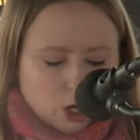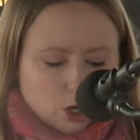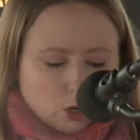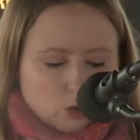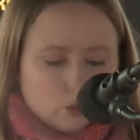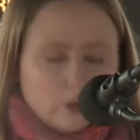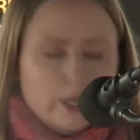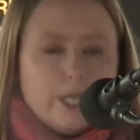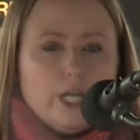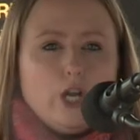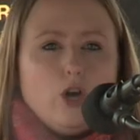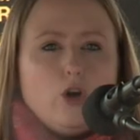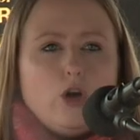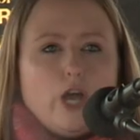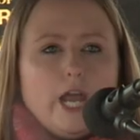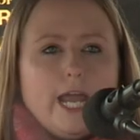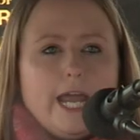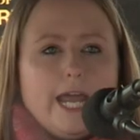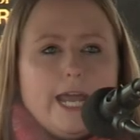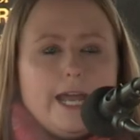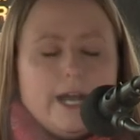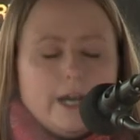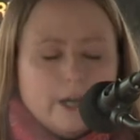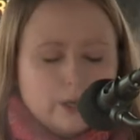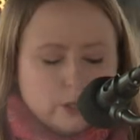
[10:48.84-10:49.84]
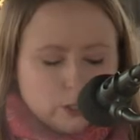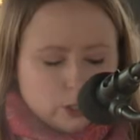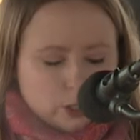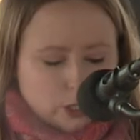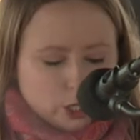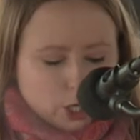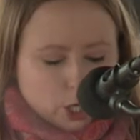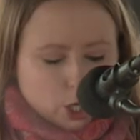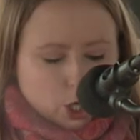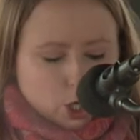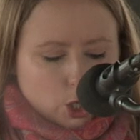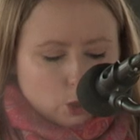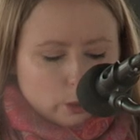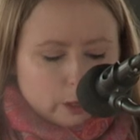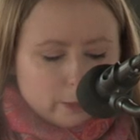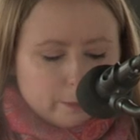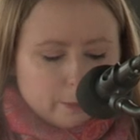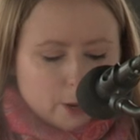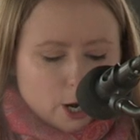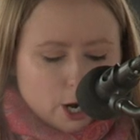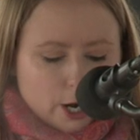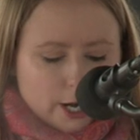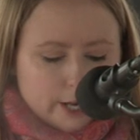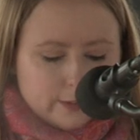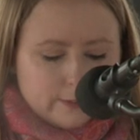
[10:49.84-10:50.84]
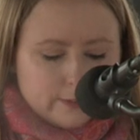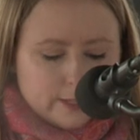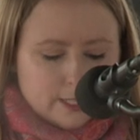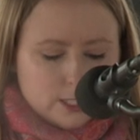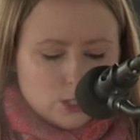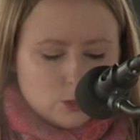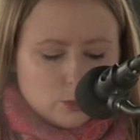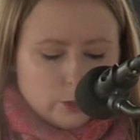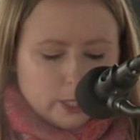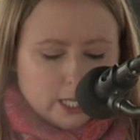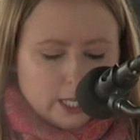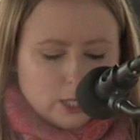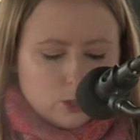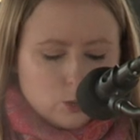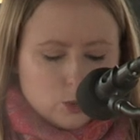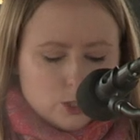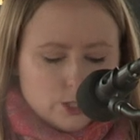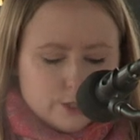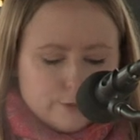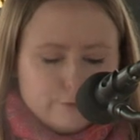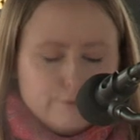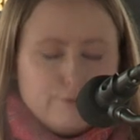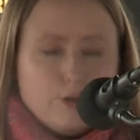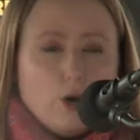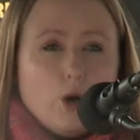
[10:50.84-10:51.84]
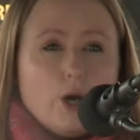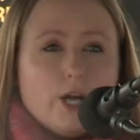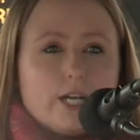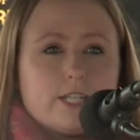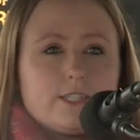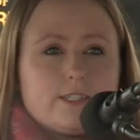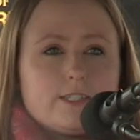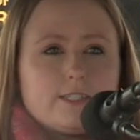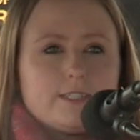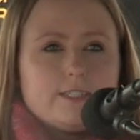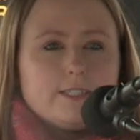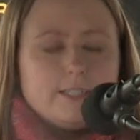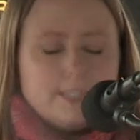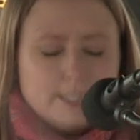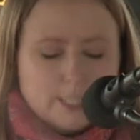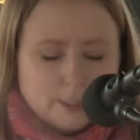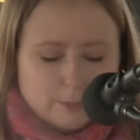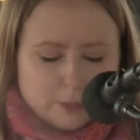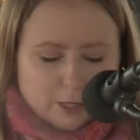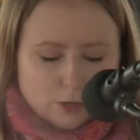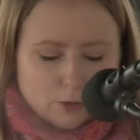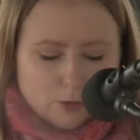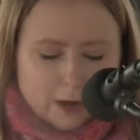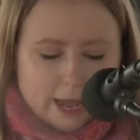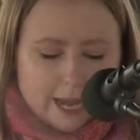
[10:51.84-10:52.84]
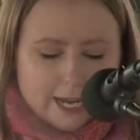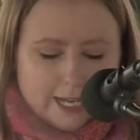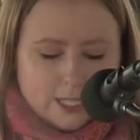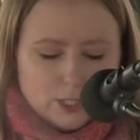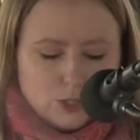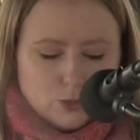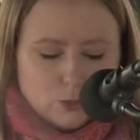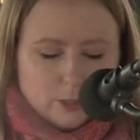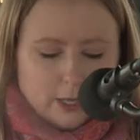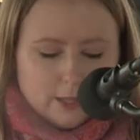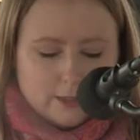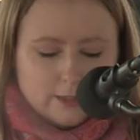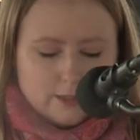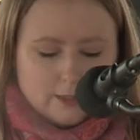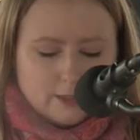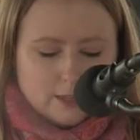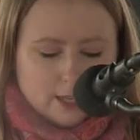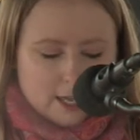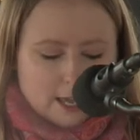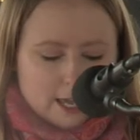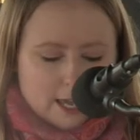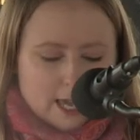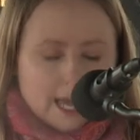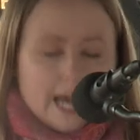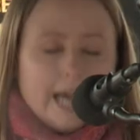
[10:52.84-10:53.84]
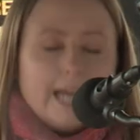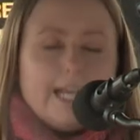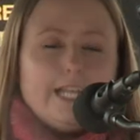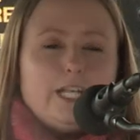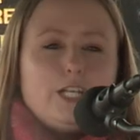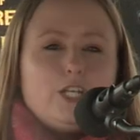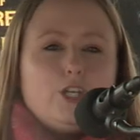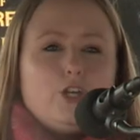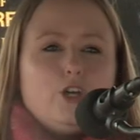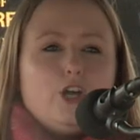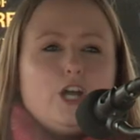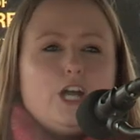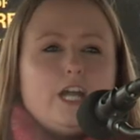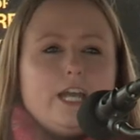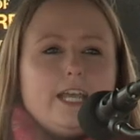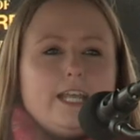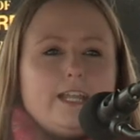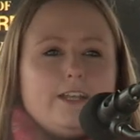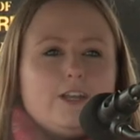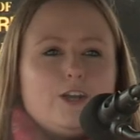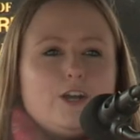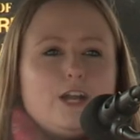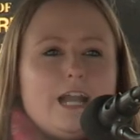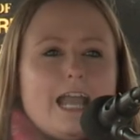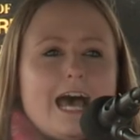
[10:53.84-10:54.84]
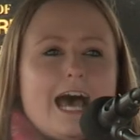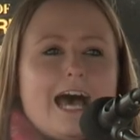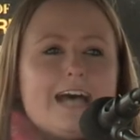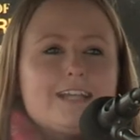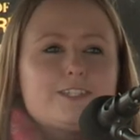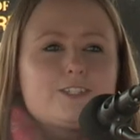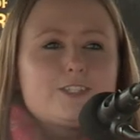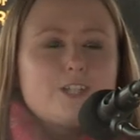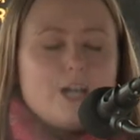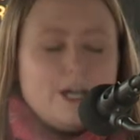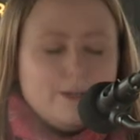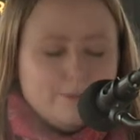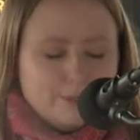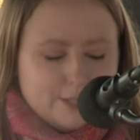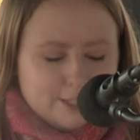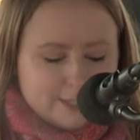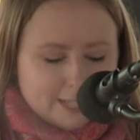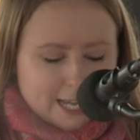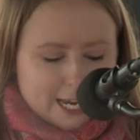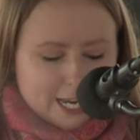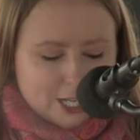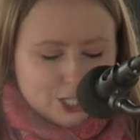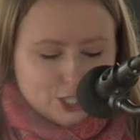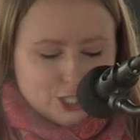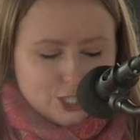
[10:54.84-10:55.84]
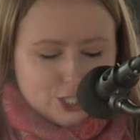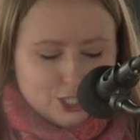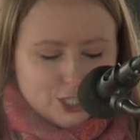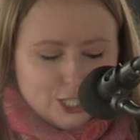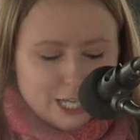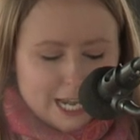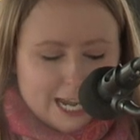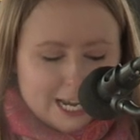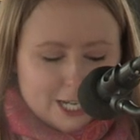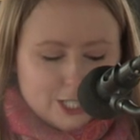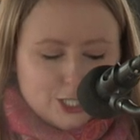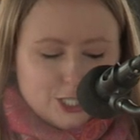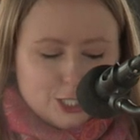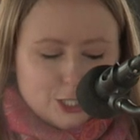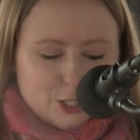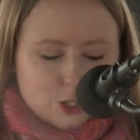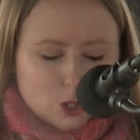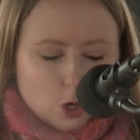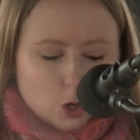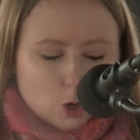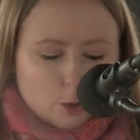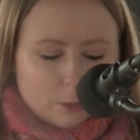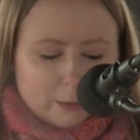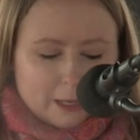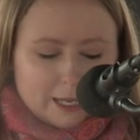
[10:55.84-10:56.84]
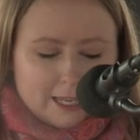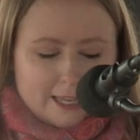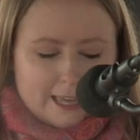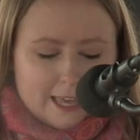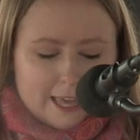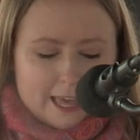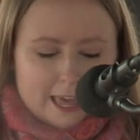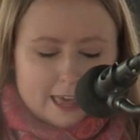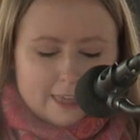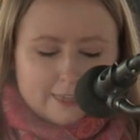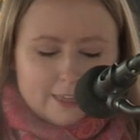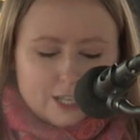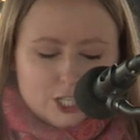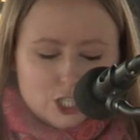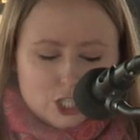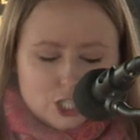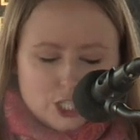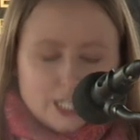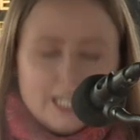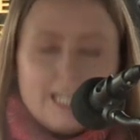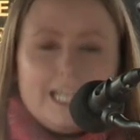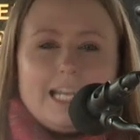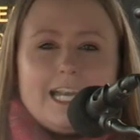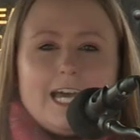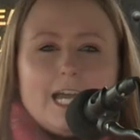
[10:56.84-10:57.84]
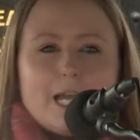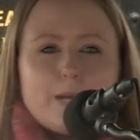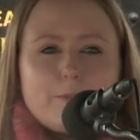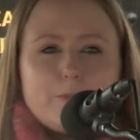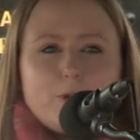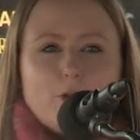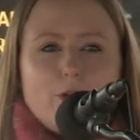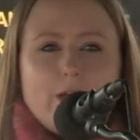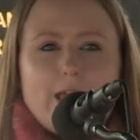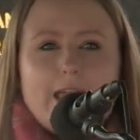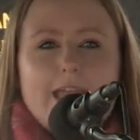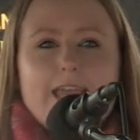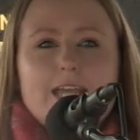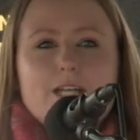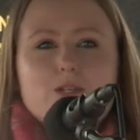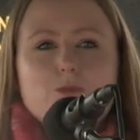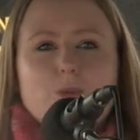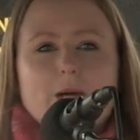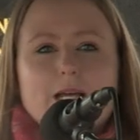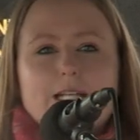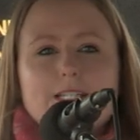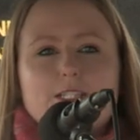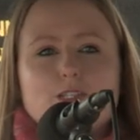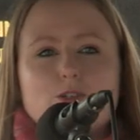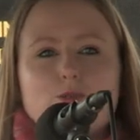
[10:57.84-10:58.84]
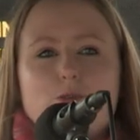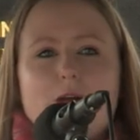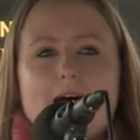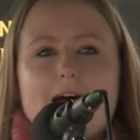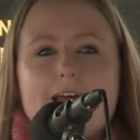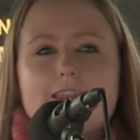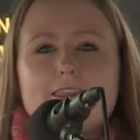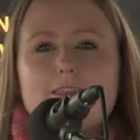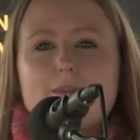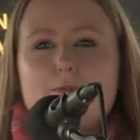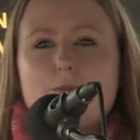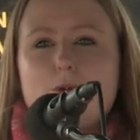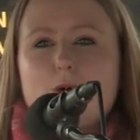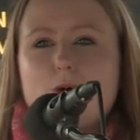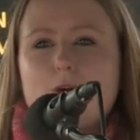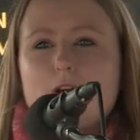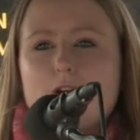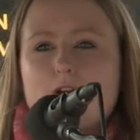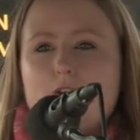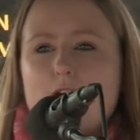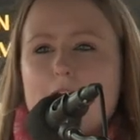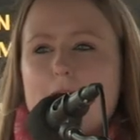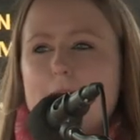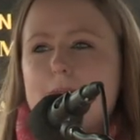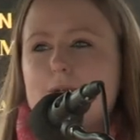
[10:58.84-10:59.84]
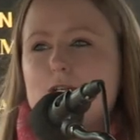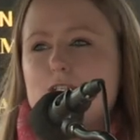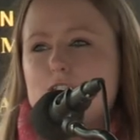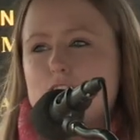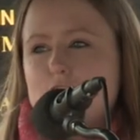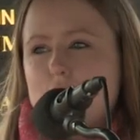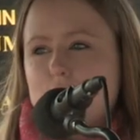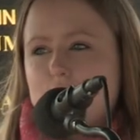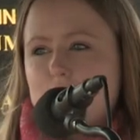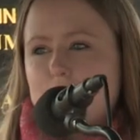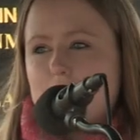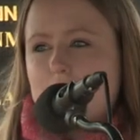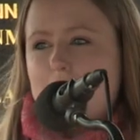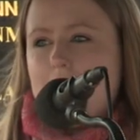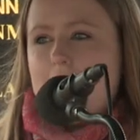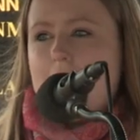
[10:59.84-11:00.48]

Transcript: Rita O'Hare who we buried this week was a force to be reckoned with. And in her, in her last conversation, she actually told me that she, like Mairead, went to Rathmore Grammar School.